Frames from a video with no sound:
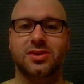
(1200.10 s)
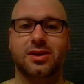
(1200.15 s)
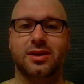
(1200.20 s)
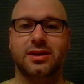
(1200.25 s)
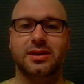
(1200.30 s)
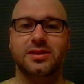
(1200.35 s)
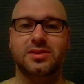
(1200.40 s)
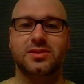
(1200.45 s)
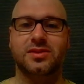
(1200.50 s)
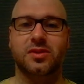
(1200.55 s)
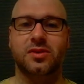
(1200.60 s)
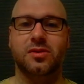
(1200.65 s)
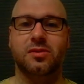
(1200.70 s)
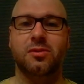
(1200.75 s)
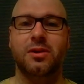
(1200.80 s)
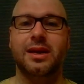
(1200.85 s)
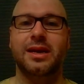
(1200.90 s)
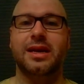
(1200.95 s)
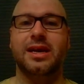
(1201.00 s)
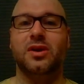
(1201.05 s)
on it.
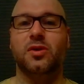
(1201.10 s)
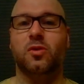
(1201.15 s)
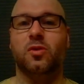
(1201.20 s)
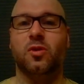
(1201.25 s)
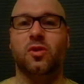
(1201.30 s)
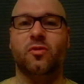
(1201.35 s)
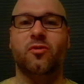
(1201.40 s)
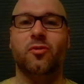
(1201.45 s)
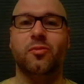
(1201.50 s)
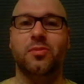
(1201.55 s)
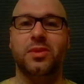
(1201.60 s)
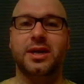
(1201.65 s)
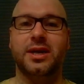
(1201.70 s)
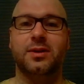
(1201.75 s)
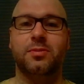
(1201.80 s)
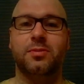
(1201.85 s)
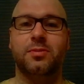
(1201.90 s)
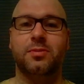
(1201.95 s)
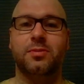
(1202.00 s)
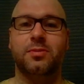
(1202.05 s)
So in order for me
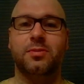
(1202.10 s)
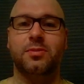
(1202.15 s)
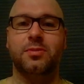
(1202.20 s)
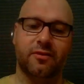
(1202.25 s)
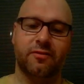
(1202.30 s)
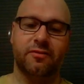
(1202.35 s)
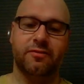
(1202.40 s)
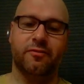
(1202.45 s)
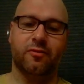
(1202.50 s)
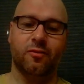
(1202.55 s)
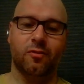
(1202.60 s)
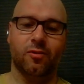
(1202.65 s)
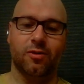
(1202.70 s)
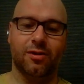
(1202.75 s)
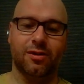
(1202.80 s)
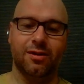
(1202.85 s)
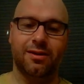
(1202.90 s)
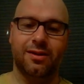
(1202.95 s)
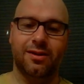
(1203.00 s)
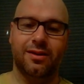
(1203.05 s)
to prepare
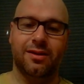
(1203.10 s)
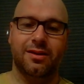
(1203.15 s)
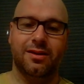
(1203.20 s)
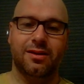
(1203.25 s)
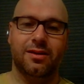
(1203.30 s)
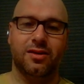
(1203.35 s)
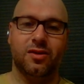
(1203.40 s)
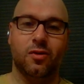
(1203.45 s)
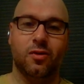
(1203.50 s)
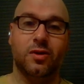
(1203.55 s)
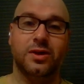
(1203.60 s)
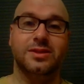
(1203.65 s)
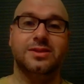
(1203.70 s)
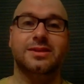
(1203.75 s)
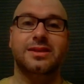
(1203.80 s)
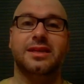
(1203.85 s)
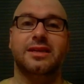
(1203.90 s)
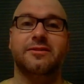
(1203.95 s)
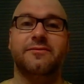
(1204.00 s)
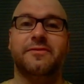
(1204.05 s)
for going
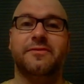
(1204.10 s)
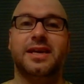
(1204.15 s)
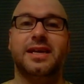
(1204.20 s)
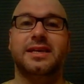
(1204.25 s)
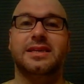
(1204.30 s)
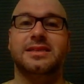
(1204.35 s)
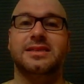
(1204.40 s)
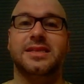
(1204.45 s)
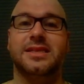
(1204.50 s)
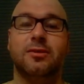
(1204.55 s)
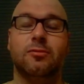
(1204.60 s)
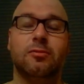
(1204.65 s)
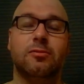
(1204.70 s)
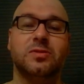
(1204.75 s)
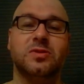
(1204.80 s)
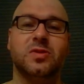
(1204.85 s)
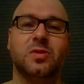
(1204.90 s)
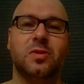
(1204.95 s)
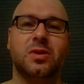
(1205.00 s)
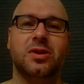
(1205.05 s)
to the event and seeing what
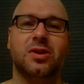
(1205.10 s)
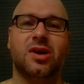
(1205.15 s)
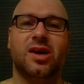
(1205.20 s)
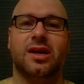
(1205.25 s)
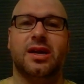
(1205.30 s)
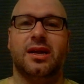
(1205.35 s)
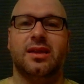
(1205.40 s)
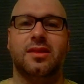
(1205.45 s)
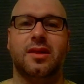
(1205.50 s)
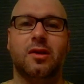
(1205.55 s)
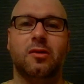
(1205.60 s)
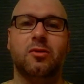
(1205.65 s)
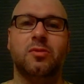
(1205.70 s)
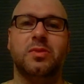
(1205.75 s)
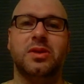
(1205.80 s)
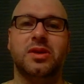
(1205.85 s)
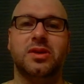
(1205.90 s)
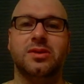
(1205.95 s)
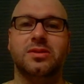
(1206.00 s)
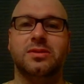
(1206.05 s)
was going on, I thought it
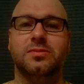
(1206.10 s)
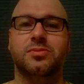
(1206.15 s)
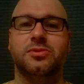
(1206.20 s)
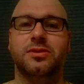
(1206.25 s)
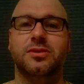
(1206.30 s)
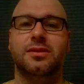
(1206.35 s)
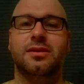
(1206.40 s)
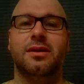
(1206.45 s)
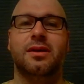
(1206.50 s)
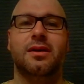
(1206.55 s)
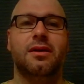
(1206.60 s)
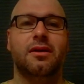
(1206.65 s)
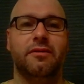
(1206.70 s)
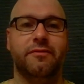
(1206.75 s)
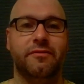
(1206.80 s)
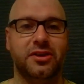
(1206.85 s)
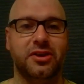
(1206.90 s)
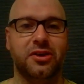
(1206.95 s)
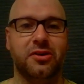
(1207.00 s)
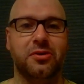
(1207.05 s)
would be good to put a
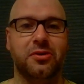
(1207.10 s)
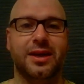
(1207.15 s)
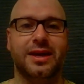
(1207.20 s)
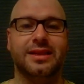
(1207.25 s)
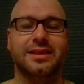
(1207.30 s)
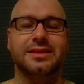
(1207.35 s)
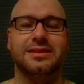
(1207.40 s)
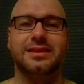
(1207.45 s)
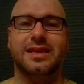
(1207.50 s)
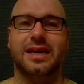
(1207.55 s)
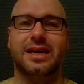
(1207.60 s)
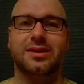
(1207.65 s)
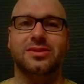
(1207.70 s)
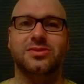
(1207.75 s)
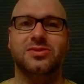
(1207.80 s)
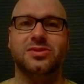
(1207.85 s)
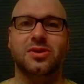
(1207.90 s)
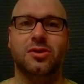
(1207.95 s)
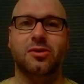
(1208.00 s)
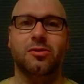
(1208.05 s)
video like this out.
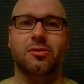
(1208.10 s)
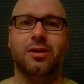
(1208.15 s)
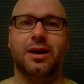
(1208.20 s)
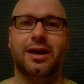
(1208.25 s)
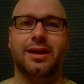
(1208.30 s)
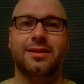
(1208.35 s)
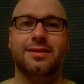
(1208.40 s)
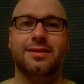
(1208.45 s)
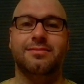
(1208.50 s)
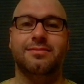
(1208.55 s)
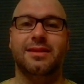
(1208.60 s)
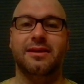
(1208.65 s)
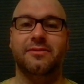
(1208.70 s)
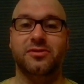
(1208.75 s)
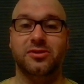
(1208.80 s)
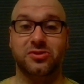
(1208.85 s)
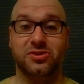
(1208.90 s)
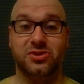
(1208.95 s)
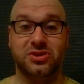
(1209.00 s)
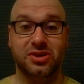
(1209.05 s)
So
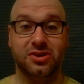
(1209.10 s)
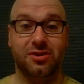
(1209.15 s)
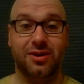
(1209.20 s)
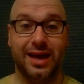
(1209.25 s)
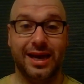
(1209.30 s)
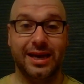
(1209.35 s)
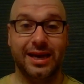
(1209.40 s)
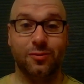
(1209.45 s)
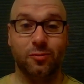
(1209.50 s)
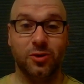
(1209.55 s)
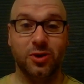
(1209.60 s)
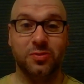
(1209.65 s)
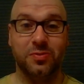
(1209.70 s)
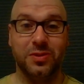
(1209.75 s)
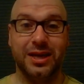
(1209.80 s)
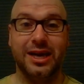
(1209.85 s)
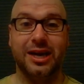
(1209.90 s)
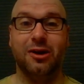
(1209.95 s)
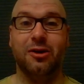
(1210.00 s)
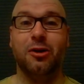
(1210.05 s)
if you're still hanging with
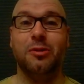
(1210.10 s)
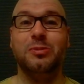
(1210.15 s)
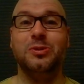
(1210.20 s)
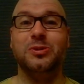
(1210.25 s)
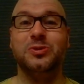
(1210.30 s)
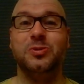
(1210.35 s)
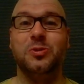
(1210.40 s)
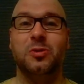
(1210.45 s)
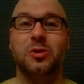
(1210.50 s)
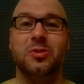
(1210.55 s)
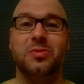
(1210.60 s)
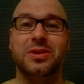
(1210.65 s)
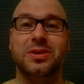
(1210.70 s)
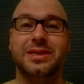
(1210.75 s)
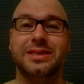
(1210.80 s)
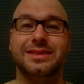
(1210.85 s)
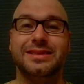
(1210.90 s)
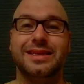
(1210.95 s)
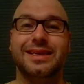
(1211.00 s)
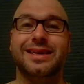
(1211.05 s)
me here, almost 20
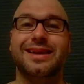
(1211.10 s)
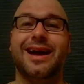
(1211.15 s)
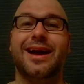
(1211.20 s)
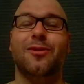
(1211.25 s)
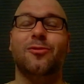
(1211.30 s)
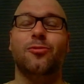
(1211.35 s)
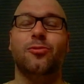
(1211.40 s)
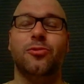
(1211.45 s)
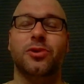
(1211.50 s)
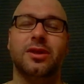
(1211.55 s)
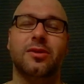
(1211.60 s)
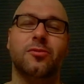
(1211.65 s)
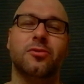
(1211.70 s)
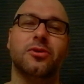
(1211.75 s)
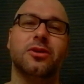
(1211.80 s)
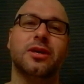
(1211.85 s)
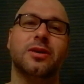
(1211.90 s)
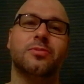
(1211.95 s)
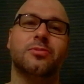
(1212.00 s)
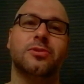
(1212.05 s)
minutes in, I really,
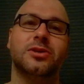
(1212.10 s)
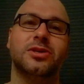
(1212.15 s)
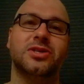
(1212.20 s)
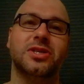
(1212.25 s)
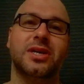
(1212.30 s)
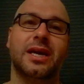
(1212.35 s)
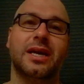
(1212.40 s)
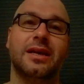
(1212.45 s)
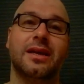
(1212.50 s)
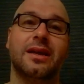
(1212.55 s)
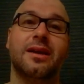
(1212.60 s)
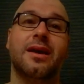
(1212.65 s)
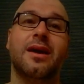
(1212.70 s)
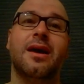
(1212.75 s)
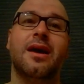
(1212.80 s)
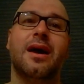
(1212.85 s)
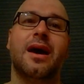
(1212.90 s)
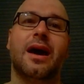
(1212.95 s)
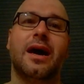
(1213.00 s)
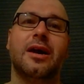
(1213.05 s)
really appreciate it.
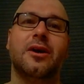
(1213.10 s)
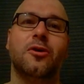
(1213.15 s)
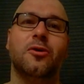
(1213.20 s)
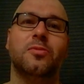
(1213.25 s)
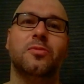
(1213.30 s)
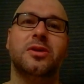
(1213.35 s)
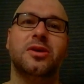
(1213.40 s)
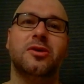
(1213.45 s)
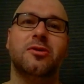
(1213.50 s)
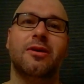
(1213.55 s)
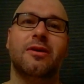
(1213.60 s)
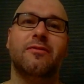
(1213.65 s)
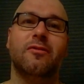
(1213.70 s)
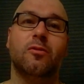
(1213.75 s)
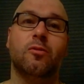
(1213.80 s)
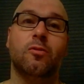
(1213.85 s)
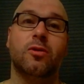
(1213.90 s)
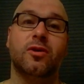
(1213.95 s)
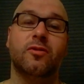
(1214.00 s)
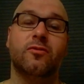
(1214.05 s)
I hope that you have a
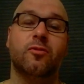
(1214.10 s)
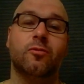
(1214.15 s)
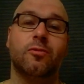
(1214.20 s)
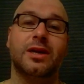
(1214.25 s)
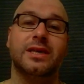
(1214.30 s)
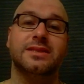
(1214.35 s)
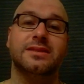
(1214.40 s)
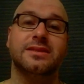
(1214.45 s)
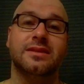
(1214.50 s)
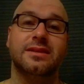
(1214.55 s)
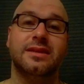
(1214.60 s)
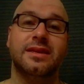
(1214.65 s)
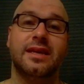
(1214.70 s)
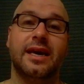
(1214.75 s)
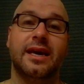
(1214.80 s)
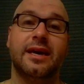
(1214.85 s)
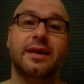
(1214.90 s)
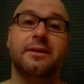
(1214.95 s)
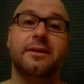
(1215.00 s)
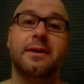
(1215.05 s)
wonderful rest of the
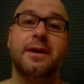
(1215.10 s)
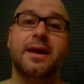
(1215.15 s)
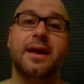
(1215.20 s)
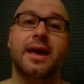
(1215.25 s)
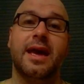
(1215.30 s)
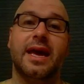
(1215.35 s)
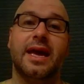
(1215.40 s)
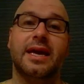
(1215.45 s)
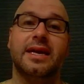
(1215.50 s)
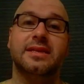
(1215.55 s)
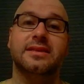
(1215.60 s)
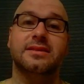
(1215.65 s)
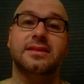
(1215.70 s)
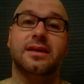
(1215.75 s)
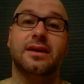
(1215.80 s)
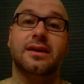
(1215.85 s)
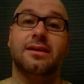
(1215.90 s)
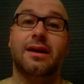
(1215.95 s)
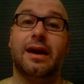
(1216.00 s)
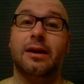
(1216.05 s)
day, and
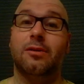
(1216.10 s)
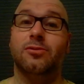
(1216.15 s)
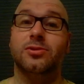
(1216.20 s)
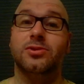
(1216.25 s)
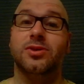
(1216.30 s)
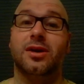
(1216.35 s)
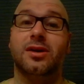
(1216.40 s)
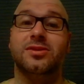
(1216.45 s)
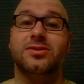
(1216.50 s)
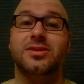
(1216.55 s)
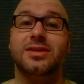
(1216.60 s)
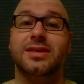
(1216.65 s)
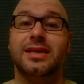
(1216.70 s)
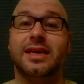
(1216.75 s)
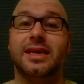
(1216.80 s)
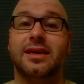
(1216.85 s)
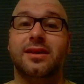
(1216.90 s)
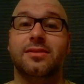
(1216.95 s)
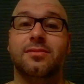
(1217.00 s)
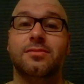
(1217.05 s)
I will talk to you
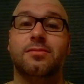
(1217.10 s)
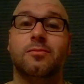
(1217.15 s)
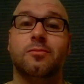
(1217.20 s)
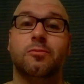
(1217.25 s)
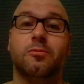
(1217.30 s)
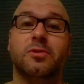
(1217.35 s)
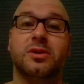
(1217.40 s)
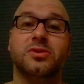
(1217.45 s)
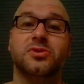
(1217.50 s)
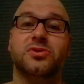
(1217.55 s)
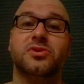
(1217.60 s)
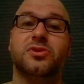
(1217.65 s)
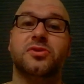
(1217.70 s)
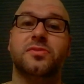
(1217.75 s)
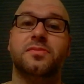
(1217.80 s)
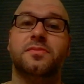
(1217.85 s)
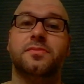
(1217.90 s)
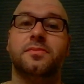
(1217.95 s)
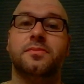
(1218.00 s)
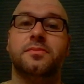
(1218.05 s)
again real soon.